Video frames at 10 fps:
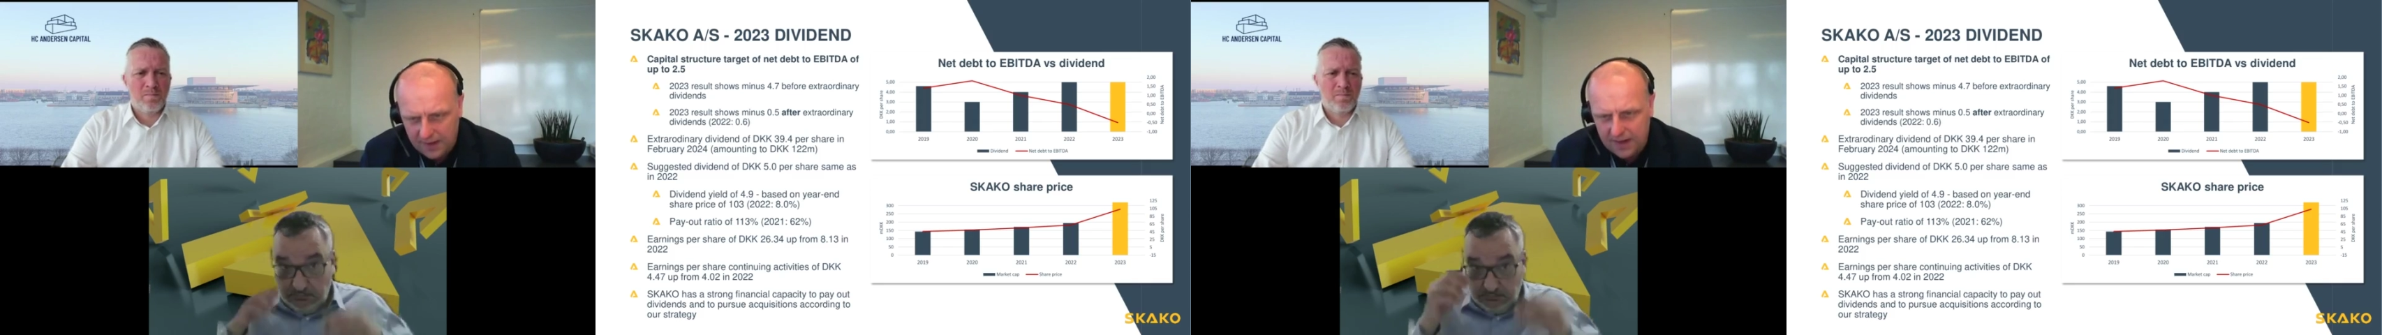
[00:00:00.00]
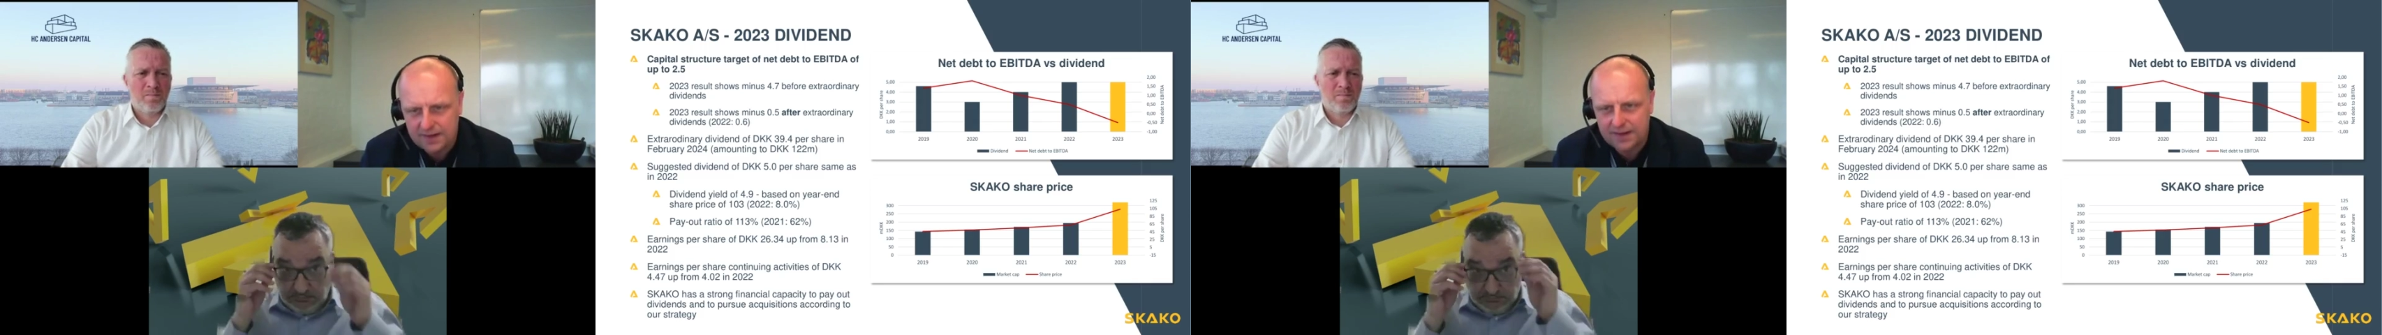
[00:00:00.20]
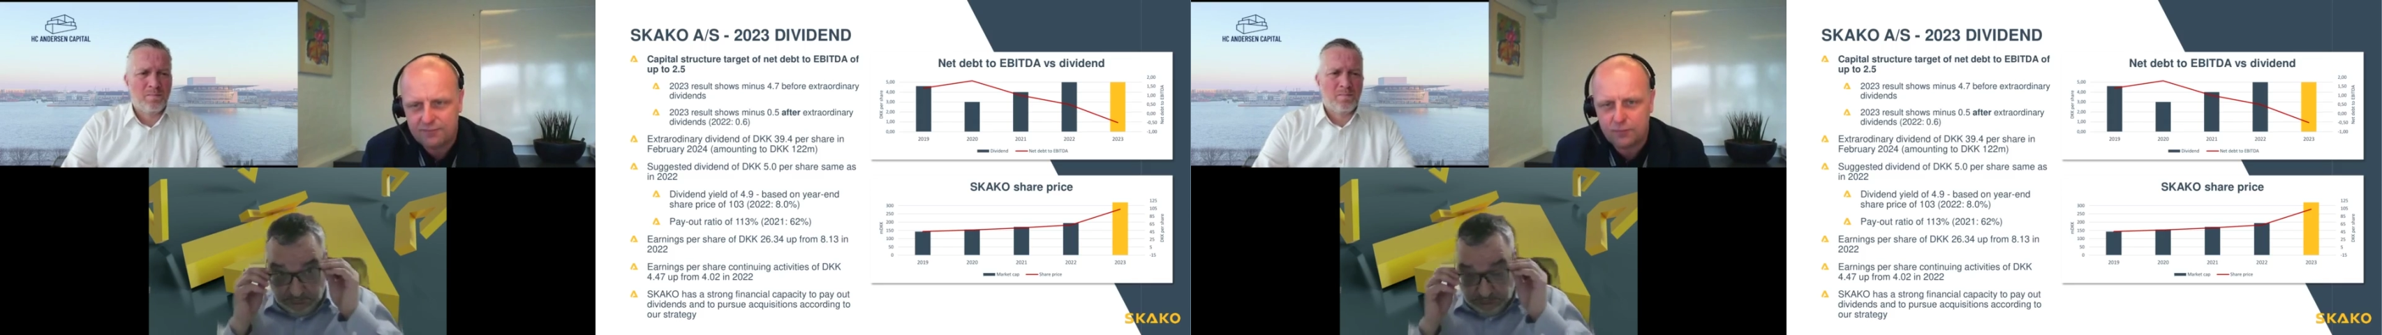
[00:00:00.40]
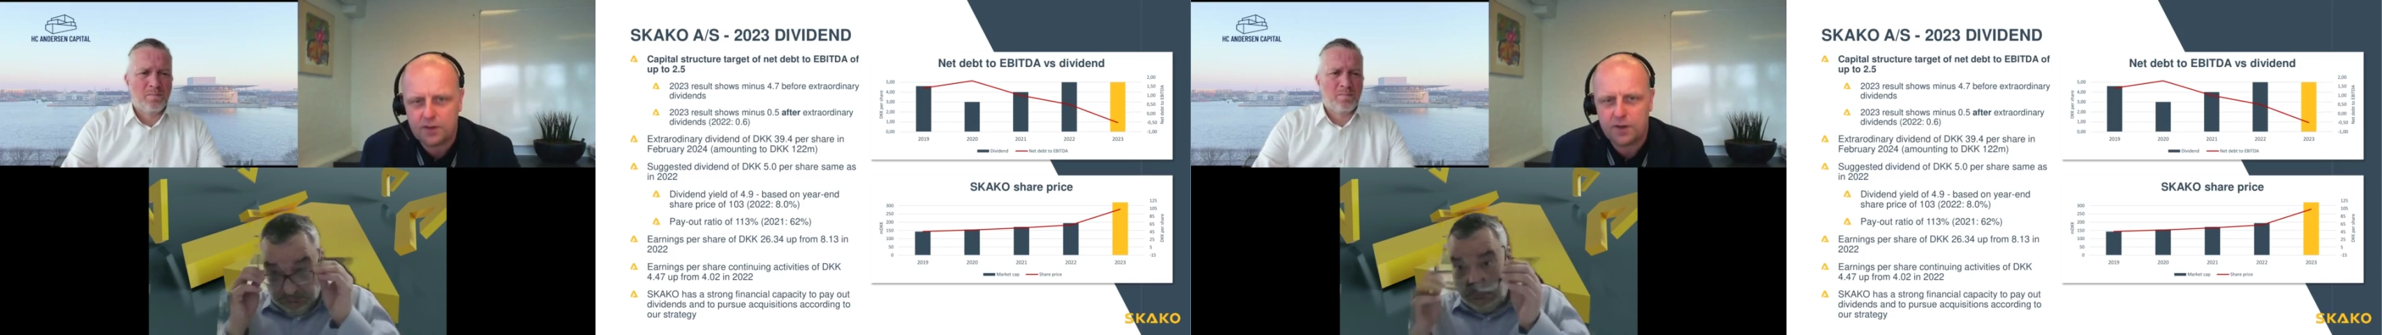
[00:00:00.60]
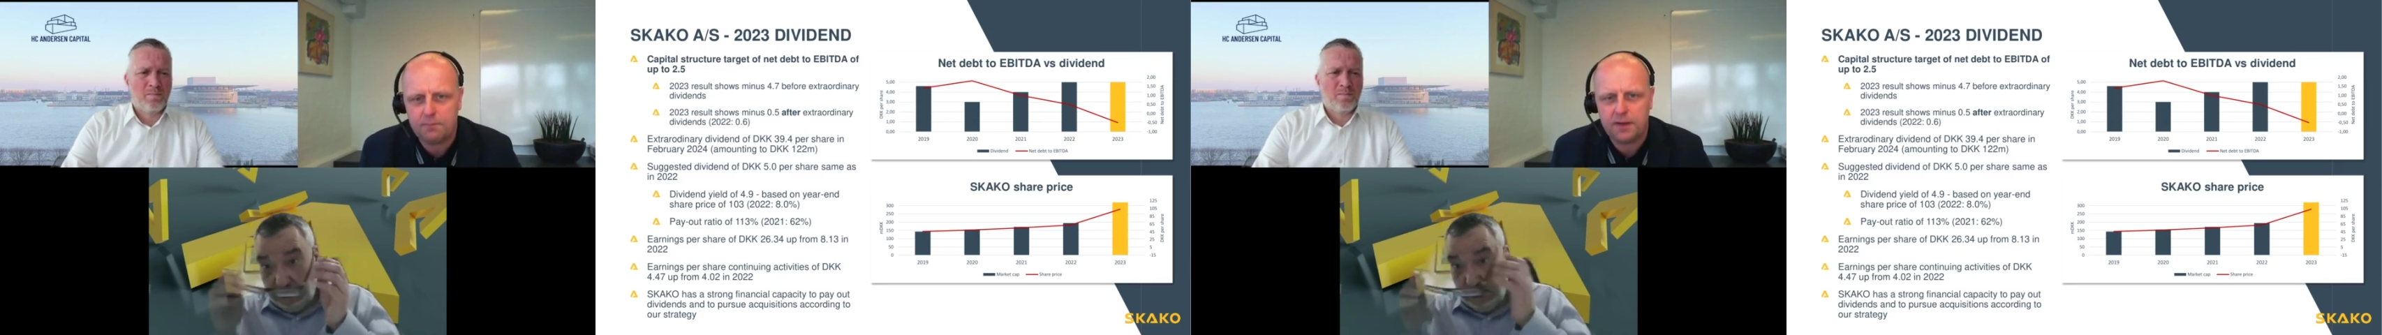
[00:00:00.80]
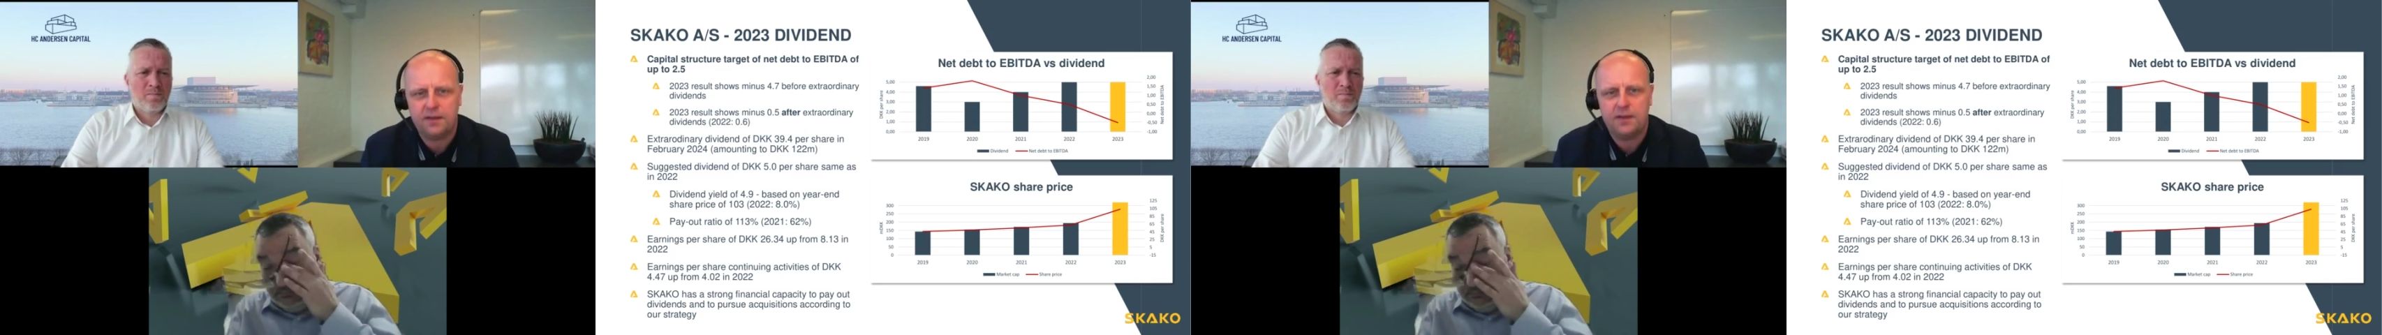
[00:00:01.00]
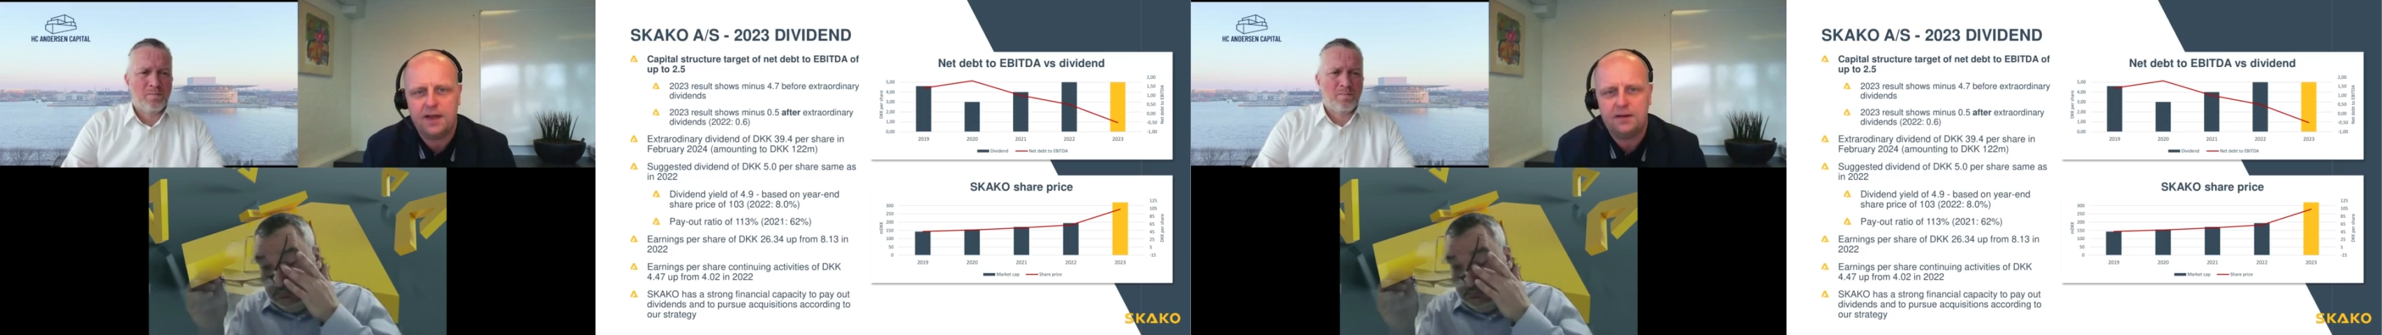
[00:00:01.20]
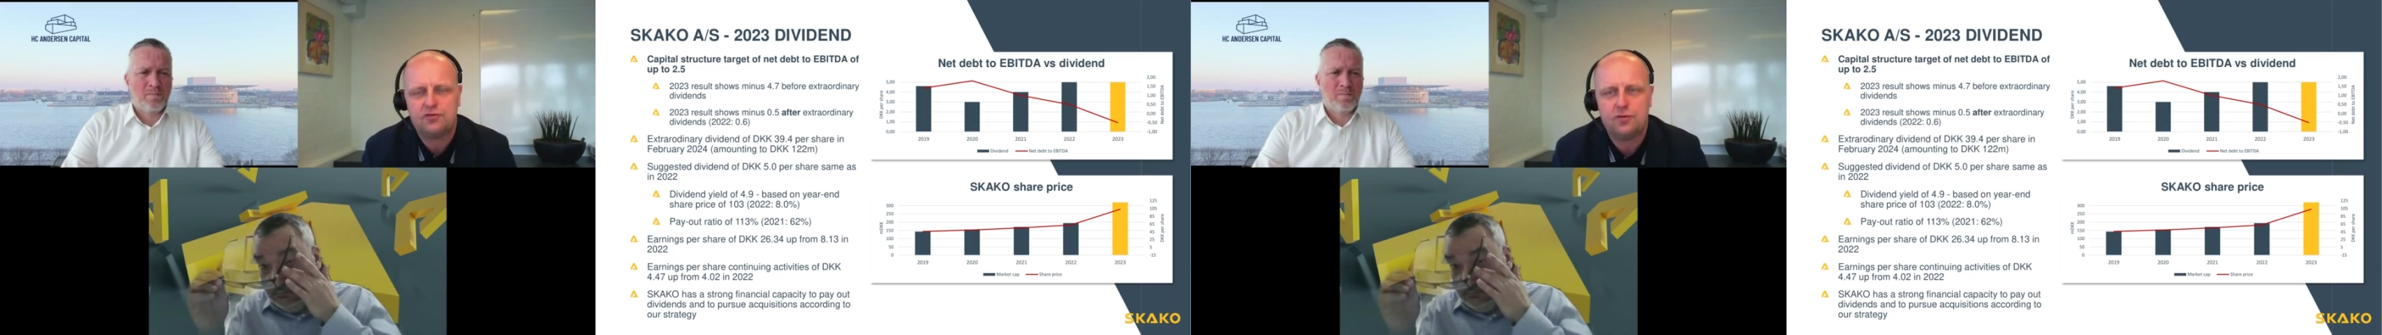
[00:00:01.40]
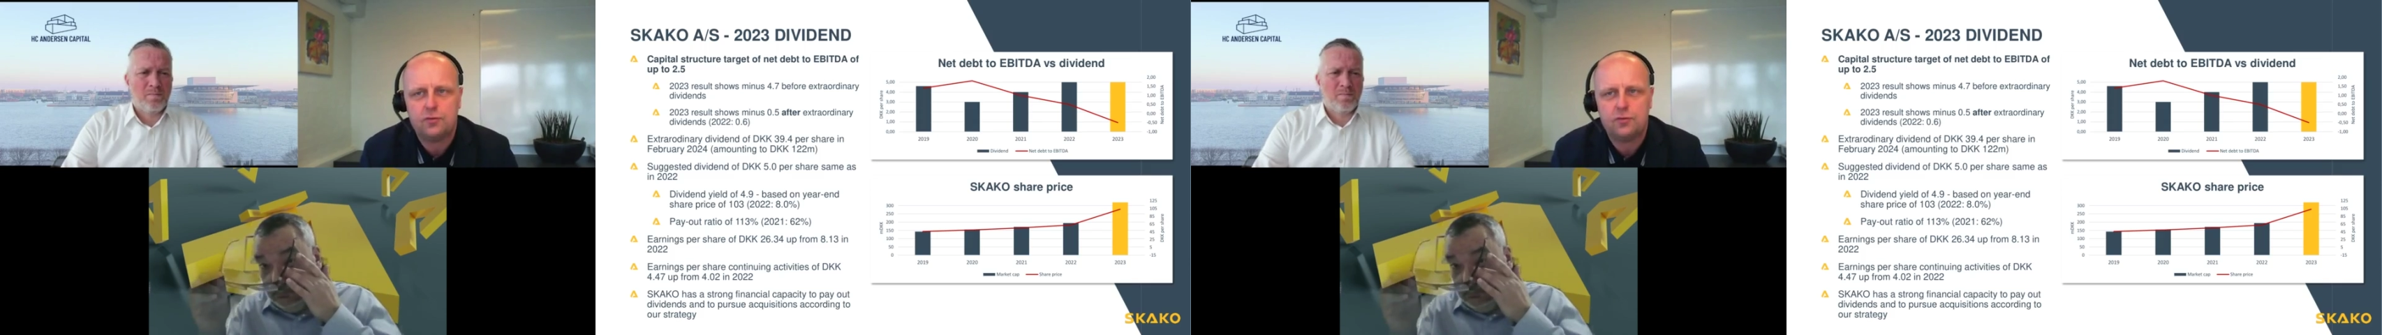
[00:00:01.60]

And if we compare that